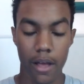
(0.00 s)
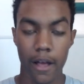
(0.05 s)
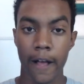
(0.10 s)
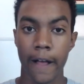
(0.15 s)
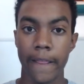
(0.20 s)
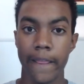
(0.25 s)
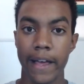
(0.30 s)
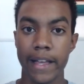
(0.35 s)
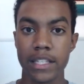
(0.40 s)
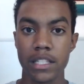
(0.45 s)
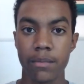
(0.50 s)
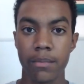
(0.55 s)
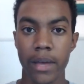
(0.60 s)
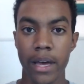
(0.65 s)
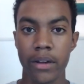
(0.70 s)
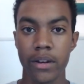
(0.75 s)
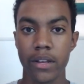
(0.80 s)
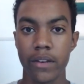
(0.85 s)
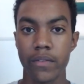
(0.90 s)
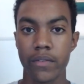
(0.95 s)
That's
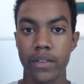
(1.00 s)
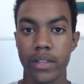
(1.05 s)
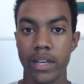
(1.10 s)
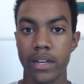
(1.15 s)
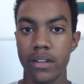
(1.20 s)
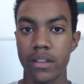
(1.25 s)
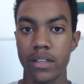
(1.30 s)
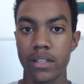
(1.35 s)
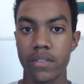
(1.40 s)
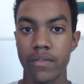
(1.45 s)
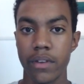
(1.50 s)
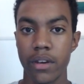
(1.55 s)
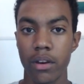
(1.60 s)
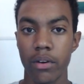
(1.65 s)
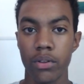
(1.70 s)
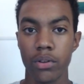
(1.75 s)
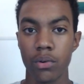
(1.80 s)
about it for the end of this video.